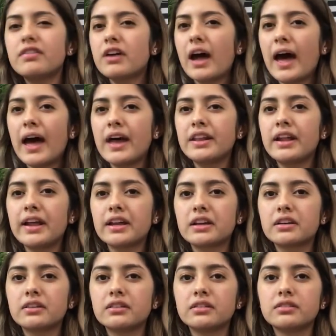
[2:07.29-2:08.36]
had
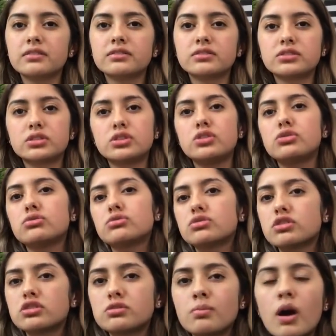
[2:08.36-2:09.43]
like to use
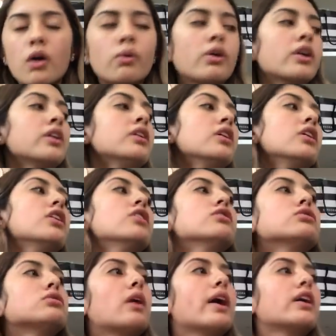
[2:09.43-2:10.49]
a small one,
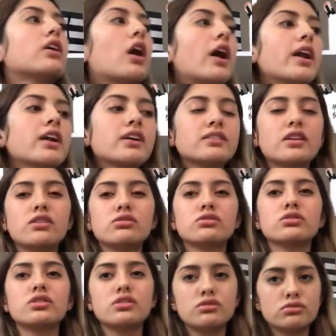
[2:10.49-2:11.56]
so I got it because I
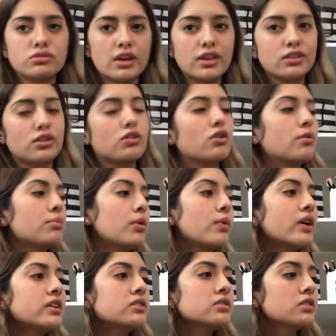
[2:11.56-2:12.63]
usually use like the
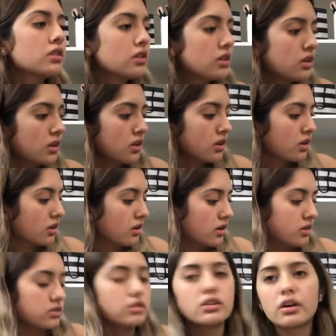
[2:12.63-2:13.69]
normal ones
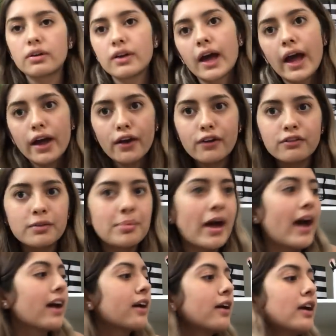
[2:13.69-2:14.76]
because, you know, I
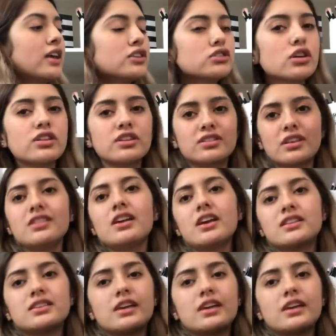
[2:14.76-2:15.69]
overpack. So this is the